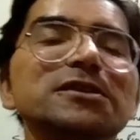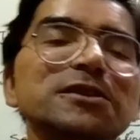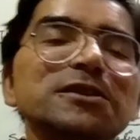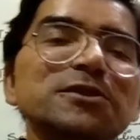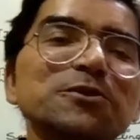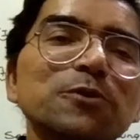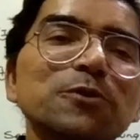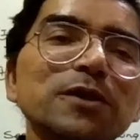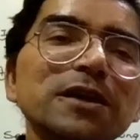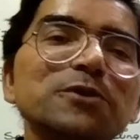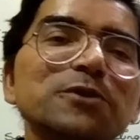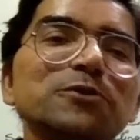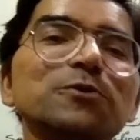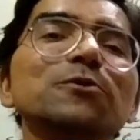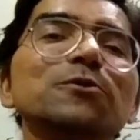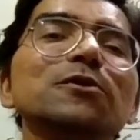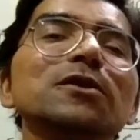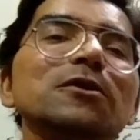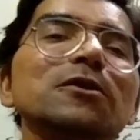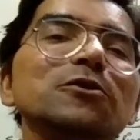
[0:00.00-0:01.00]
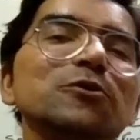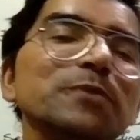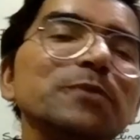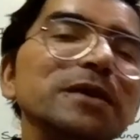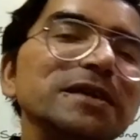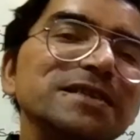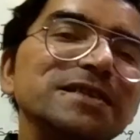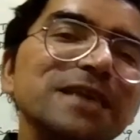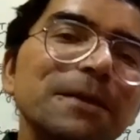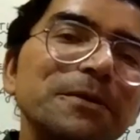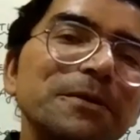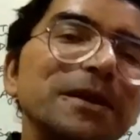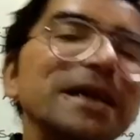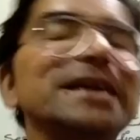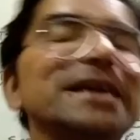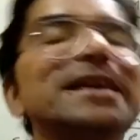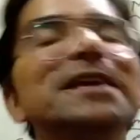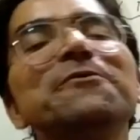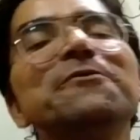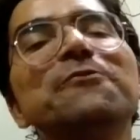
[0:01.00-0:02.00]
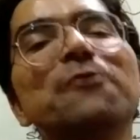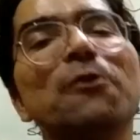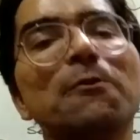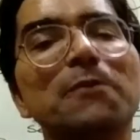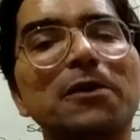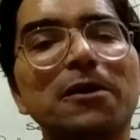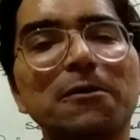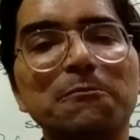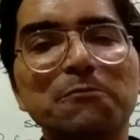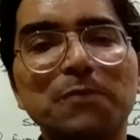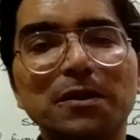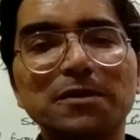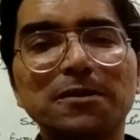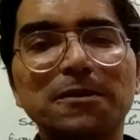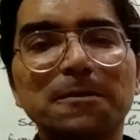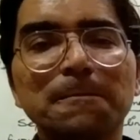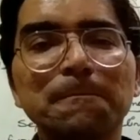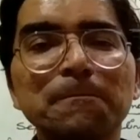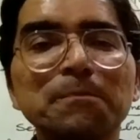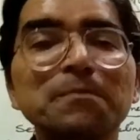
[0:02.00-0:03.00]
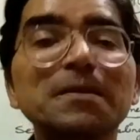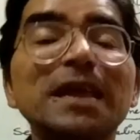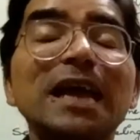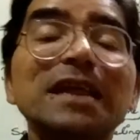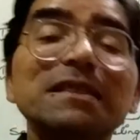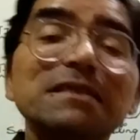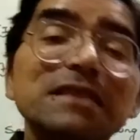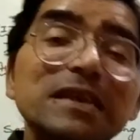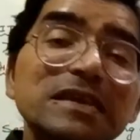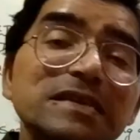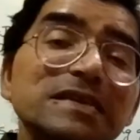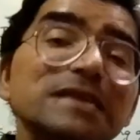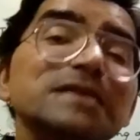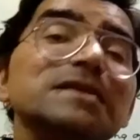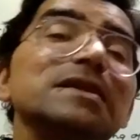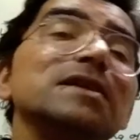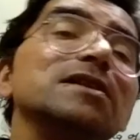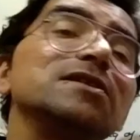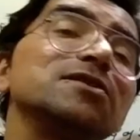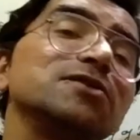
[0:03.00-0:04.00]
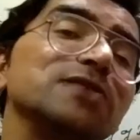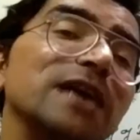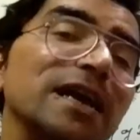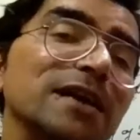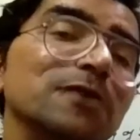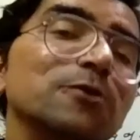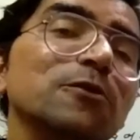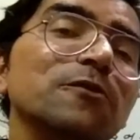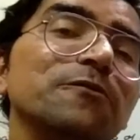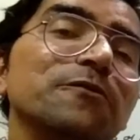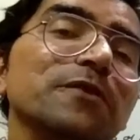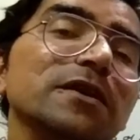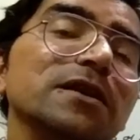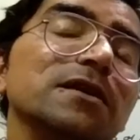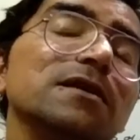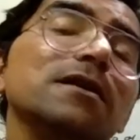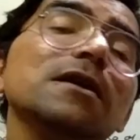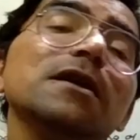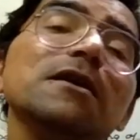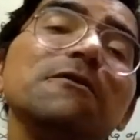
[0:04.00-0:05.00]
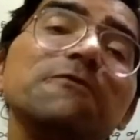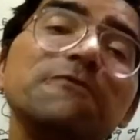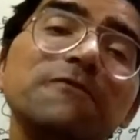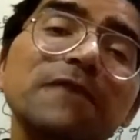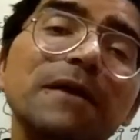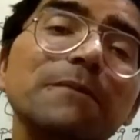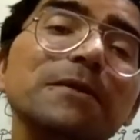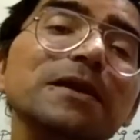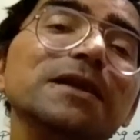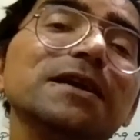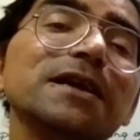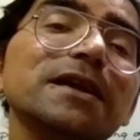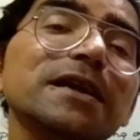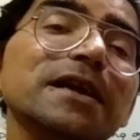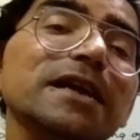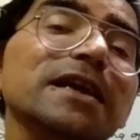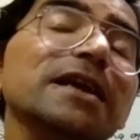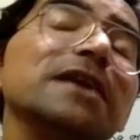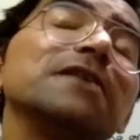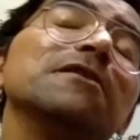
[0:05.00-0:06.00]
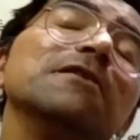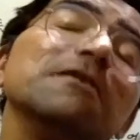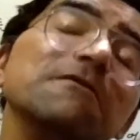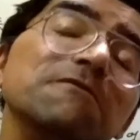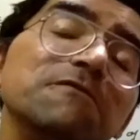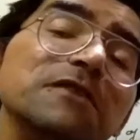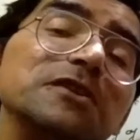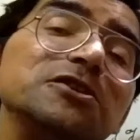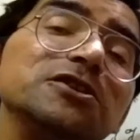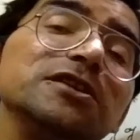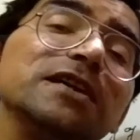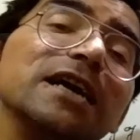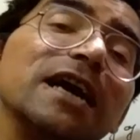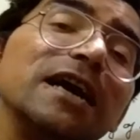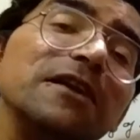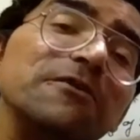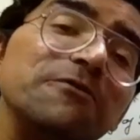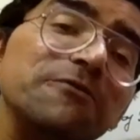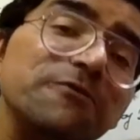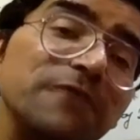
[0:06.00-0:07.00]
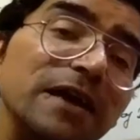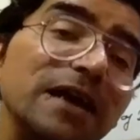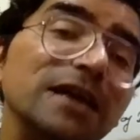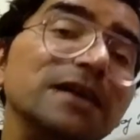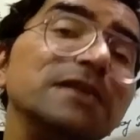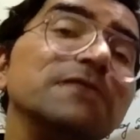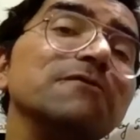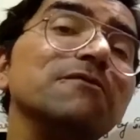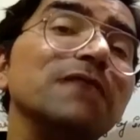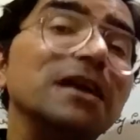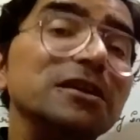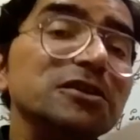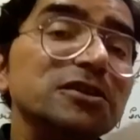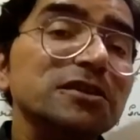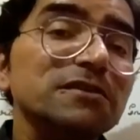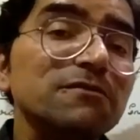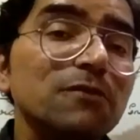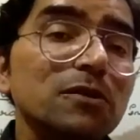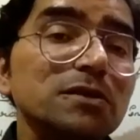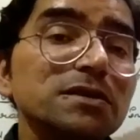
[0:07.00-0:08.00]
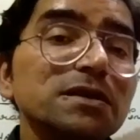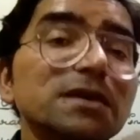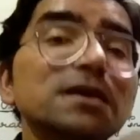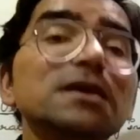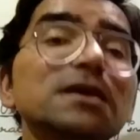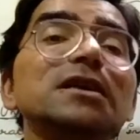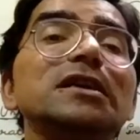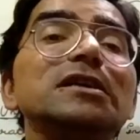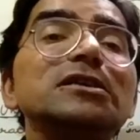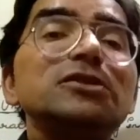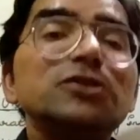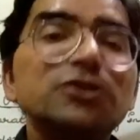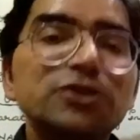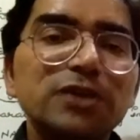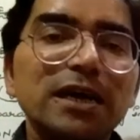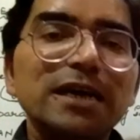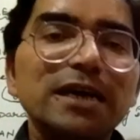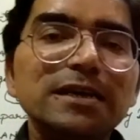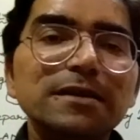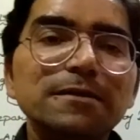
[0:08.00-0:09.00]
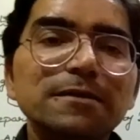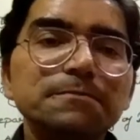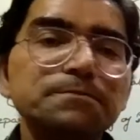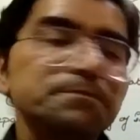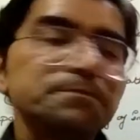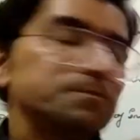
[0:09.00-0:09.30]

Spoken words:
She is going to be separated from her mother. And this is her childhood fear, familiar ache, which she had felt when she was a child.